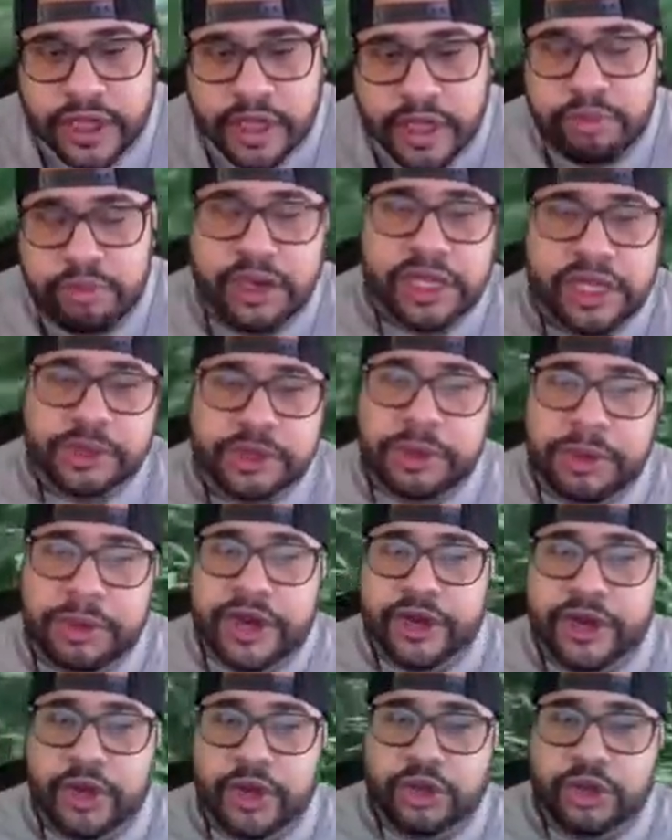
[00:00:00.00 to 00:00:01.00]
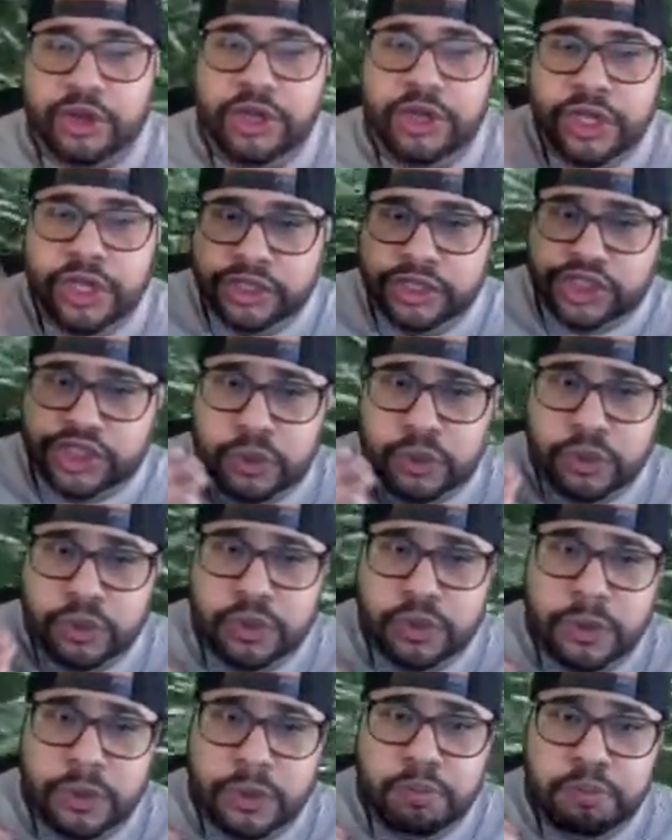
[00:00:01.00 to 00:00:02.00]
blood splatter go. Make
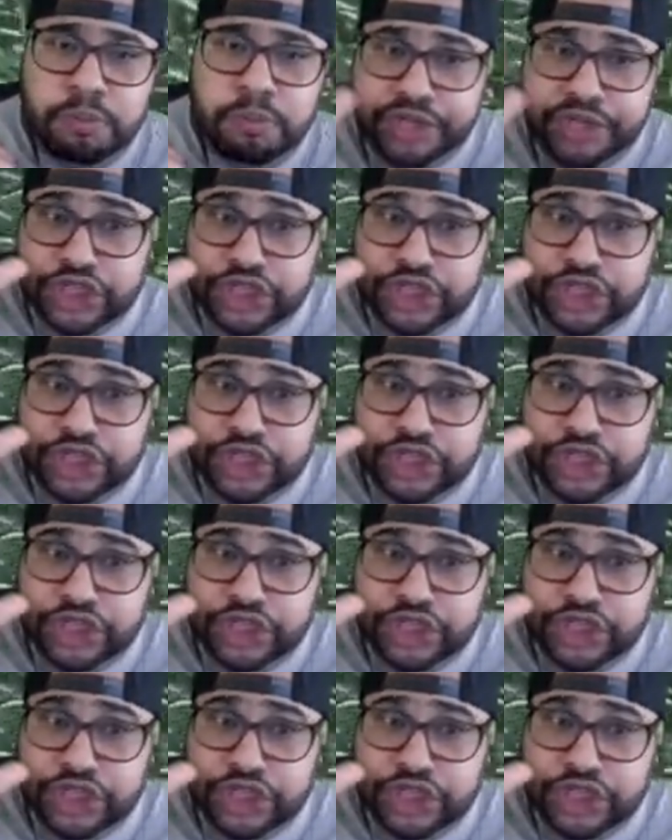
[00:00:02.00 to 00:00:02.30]
the first